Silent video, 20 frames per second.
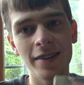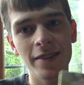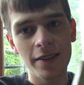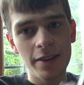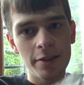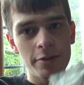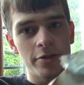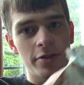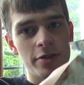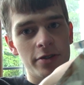
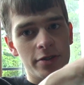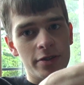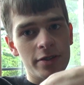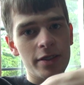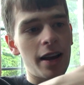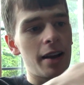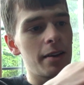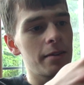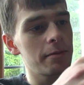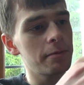It was just
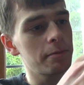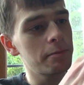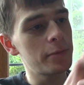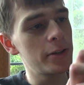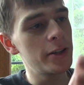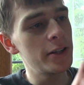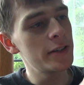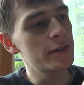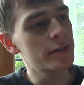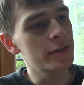that
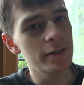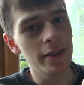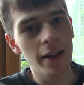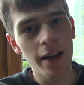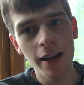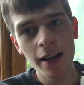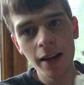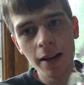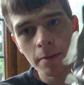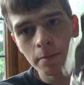piece in
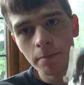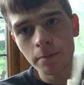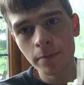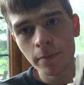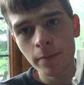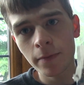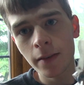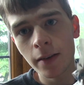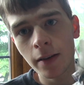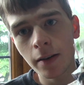there.
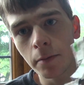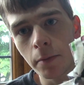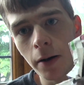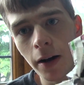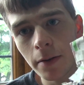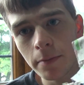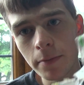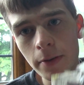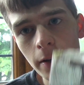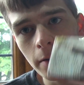I
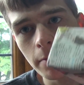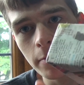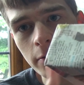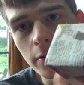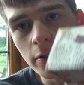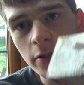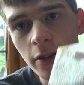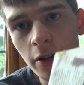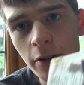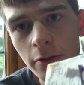might be able to
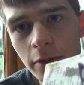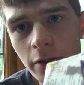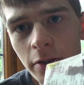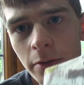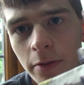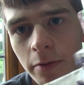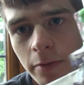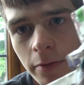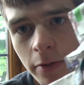show you. It